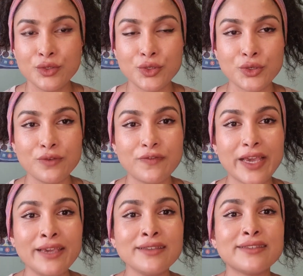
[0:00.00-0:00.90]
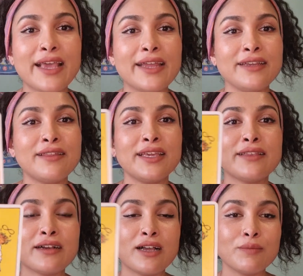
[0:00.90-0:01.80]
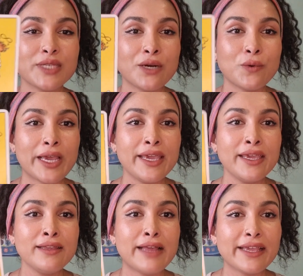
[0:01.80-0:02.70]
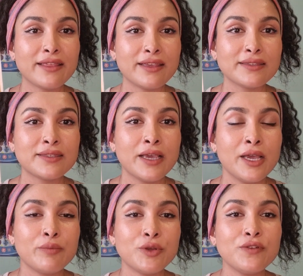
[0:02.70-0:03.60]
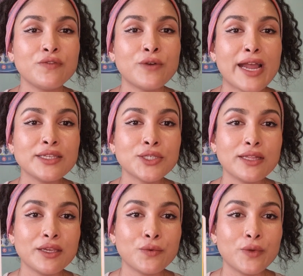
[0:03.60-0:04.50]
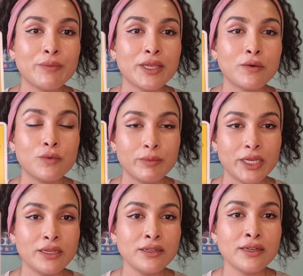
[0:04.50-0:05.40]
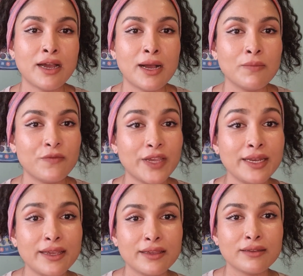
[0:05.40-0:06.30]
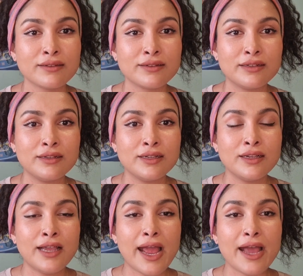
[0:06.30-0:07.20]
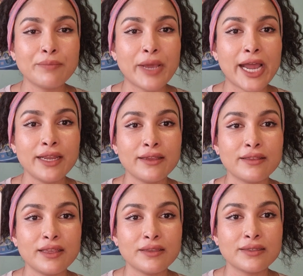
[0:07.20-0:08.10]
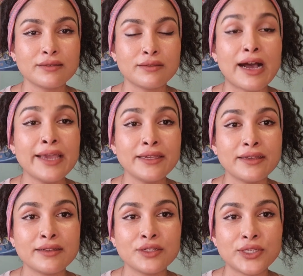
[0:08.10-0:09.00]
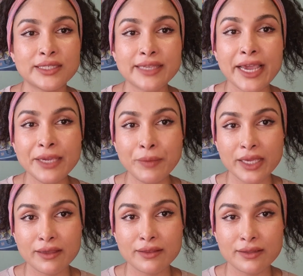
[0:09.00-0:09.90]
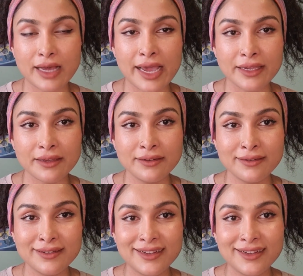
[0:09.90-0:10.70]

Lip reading: to face anything that comes our way, like this beautiful angelic woman feeding and patting this lion. She's taming the lion,